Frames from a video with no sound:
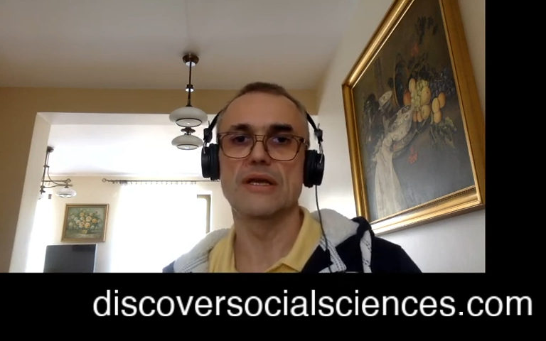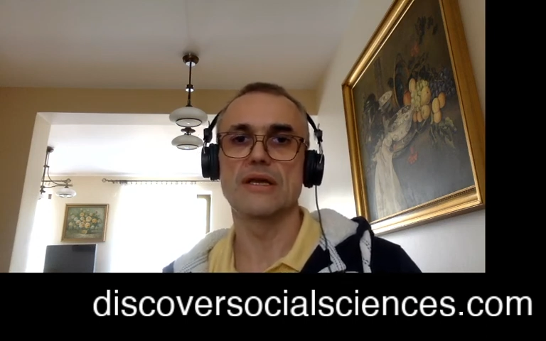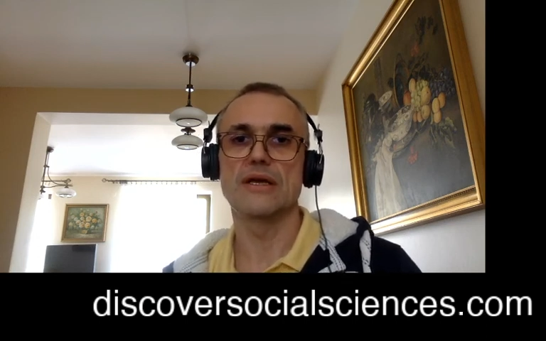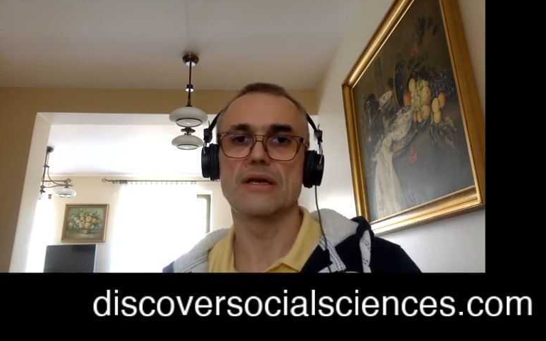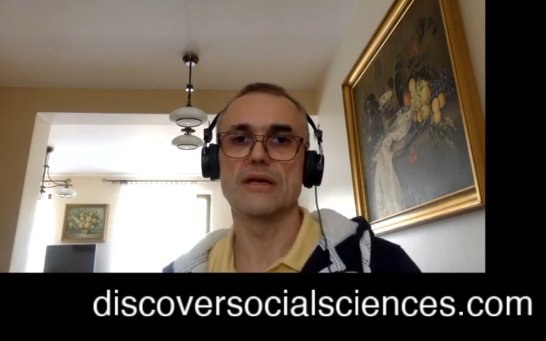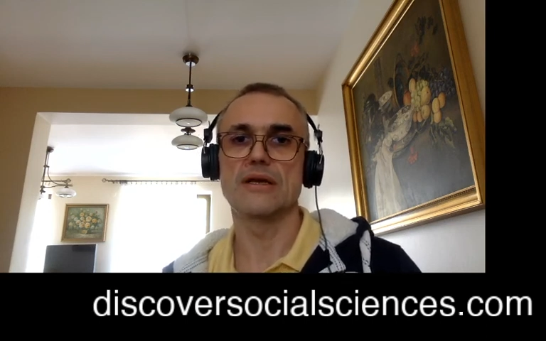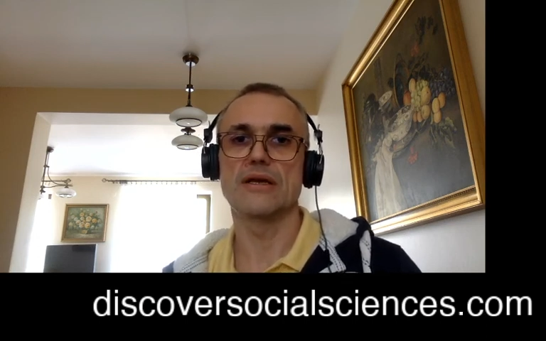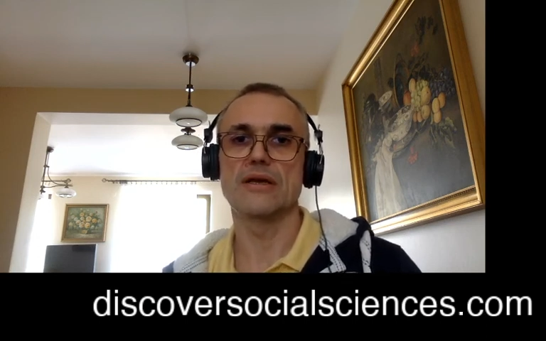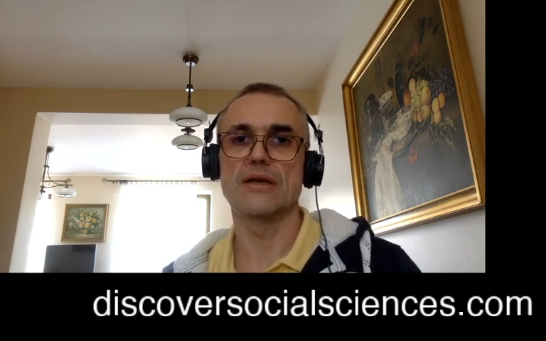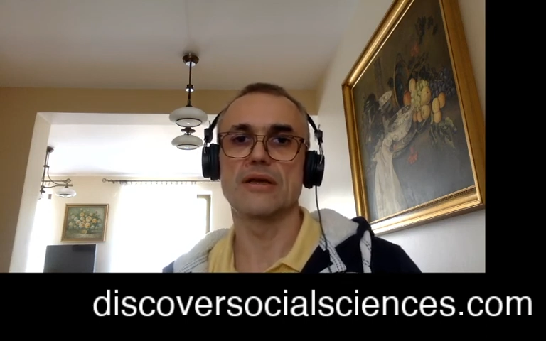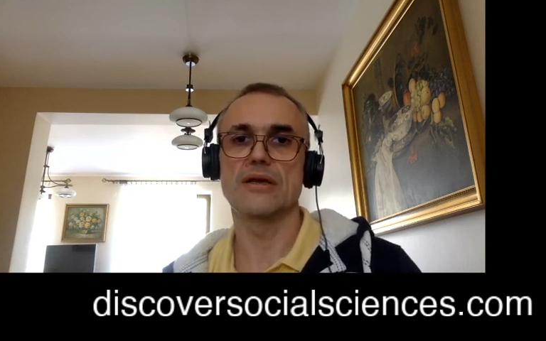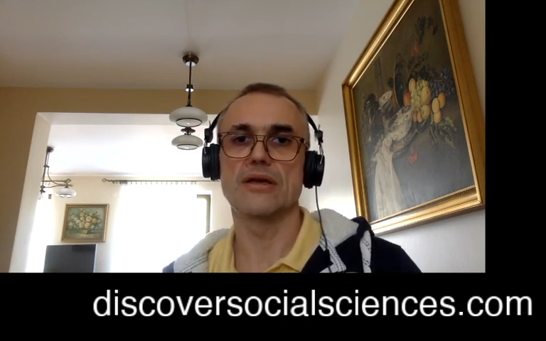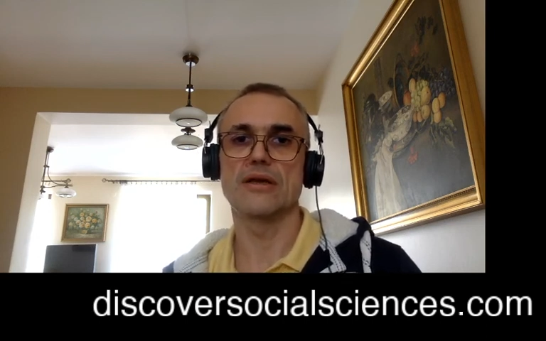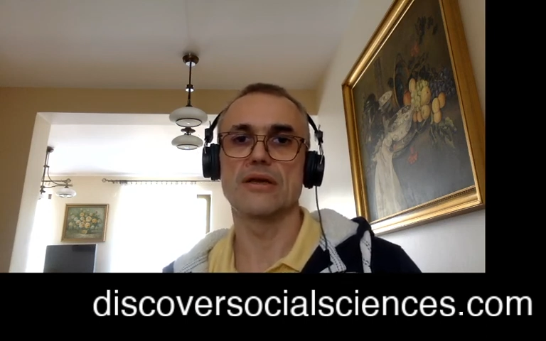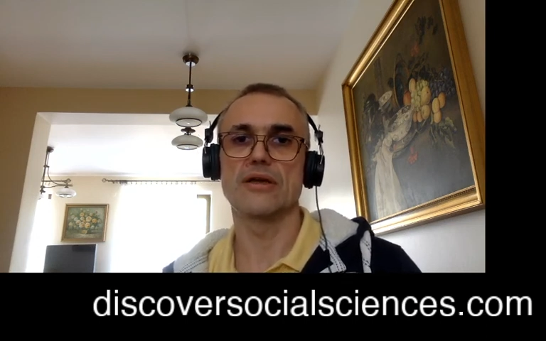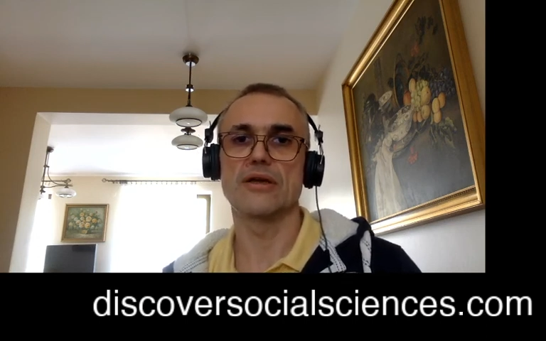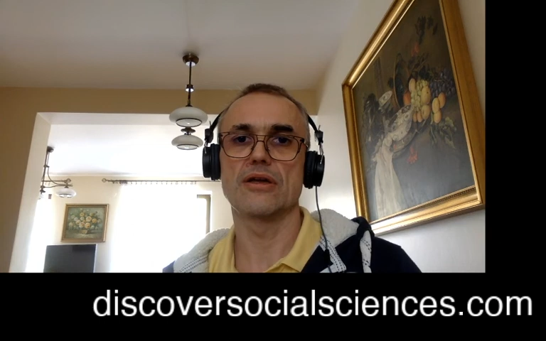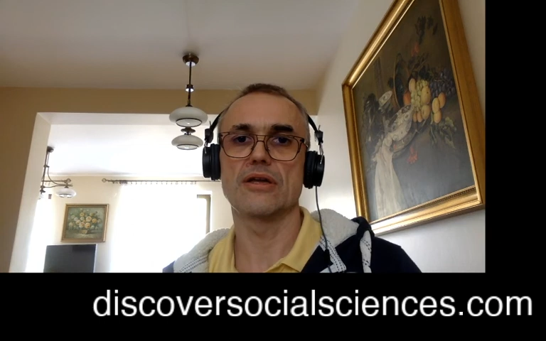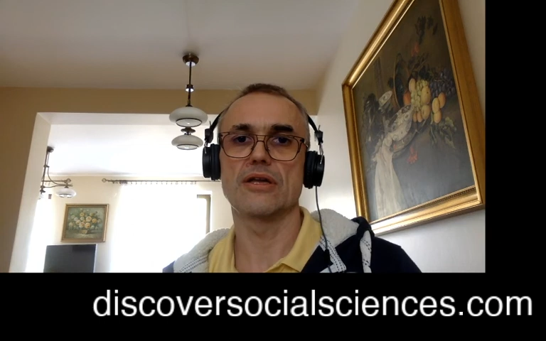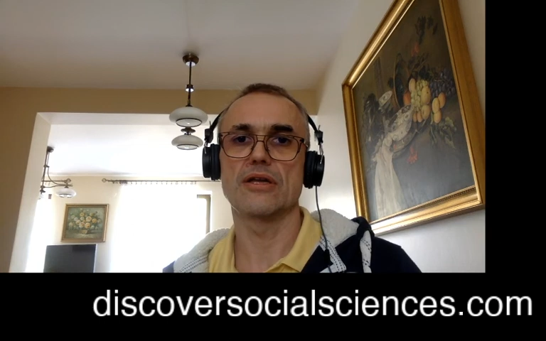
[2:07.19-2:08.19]

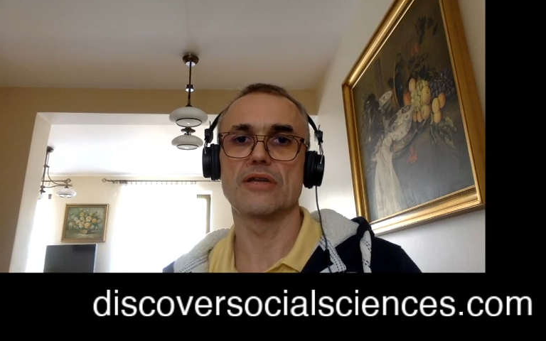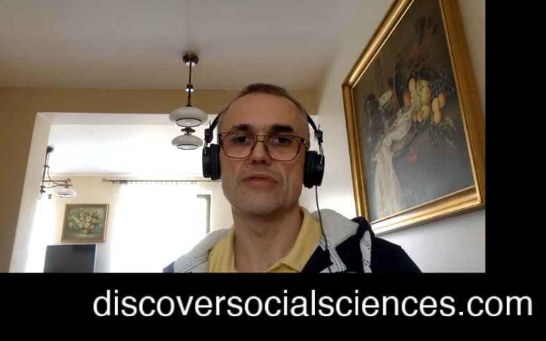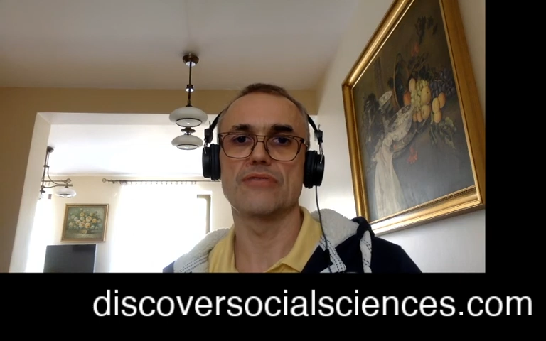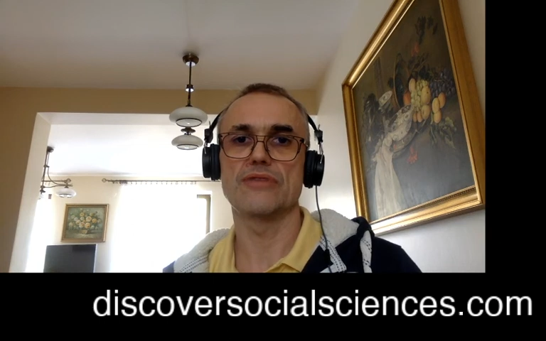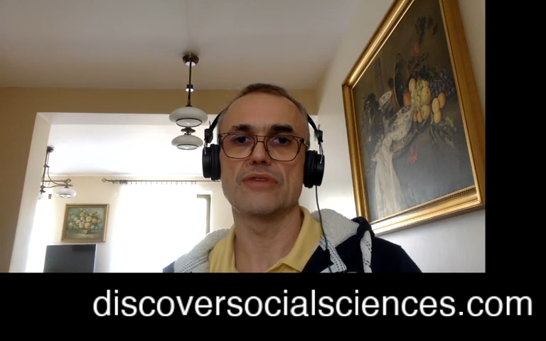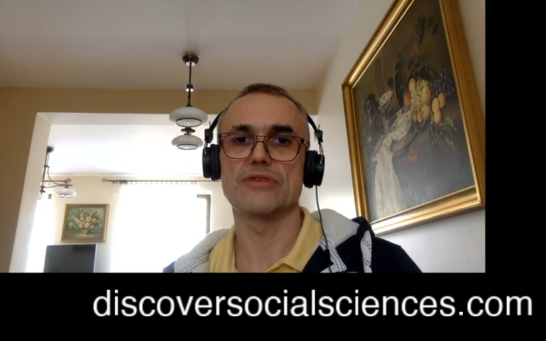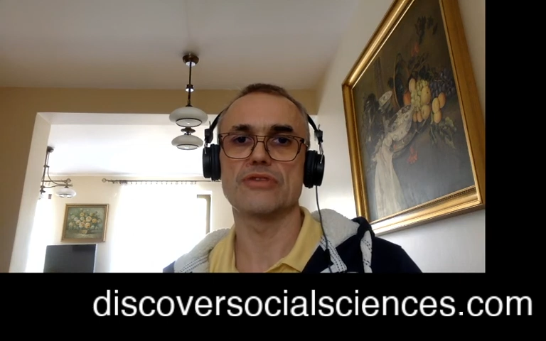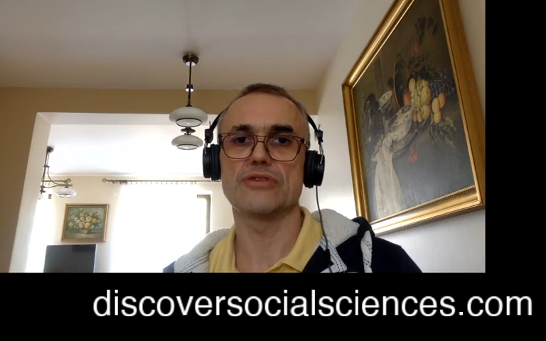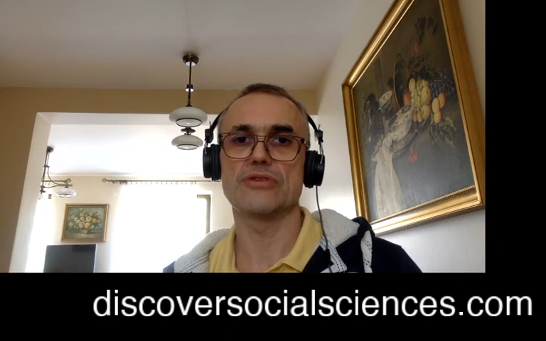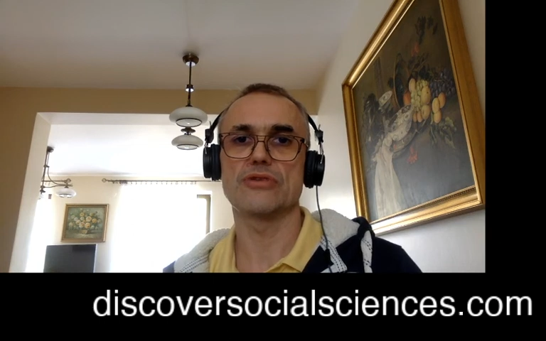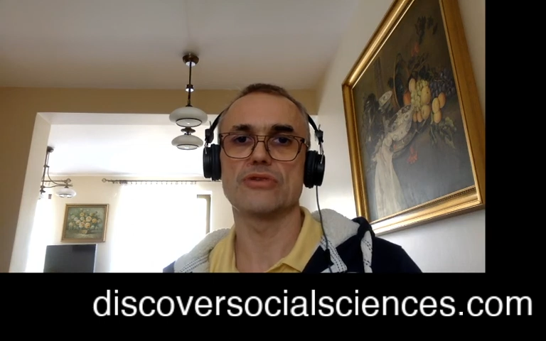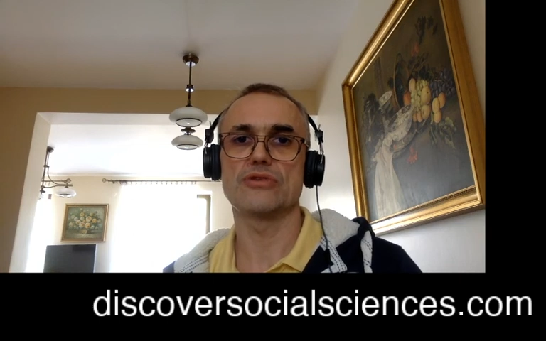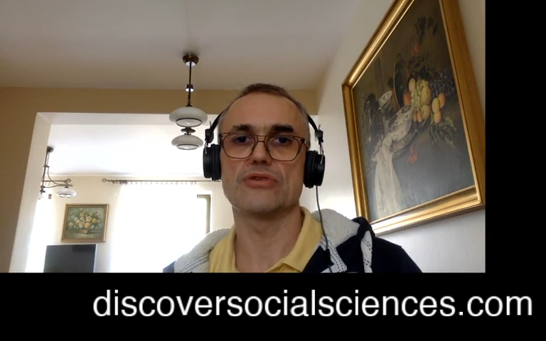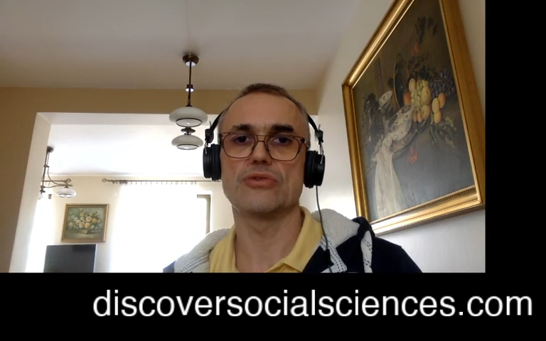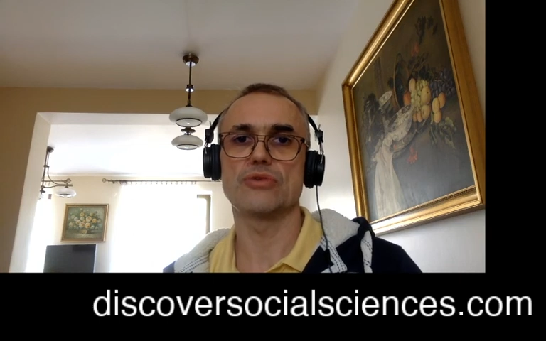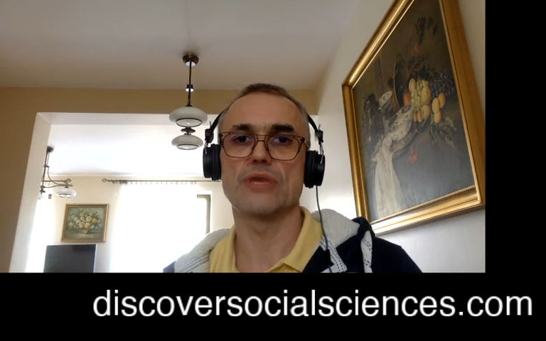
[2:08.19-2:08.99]
investors